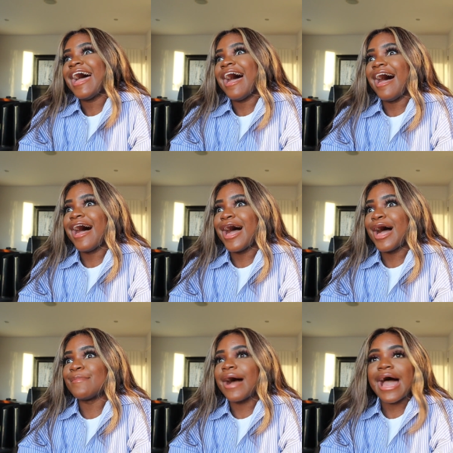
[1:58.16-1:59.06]

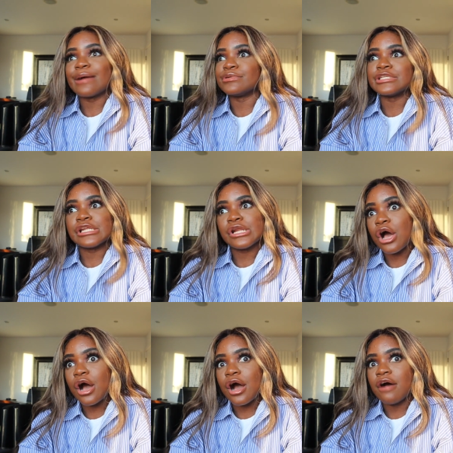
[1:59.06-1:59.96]

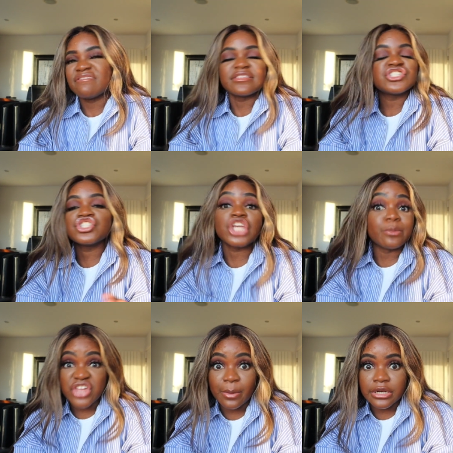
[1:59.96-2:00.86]
There's just so
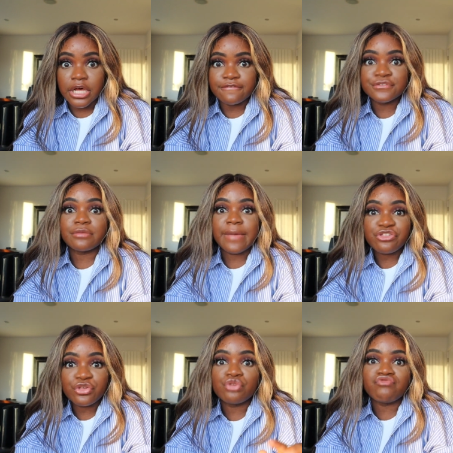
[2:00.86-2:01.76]
much I would love. So make
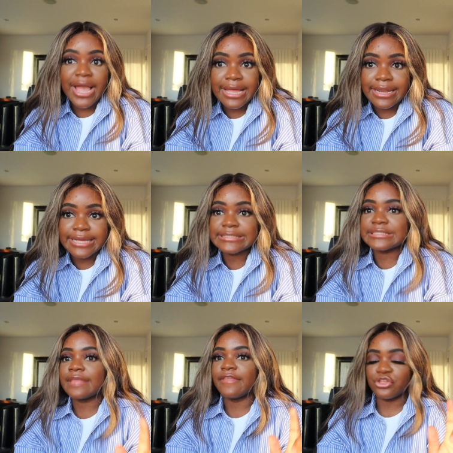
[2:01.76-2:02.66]
sure you write a
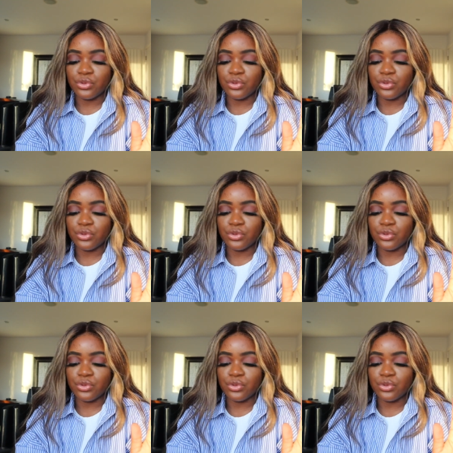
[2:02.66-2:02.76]
list, and then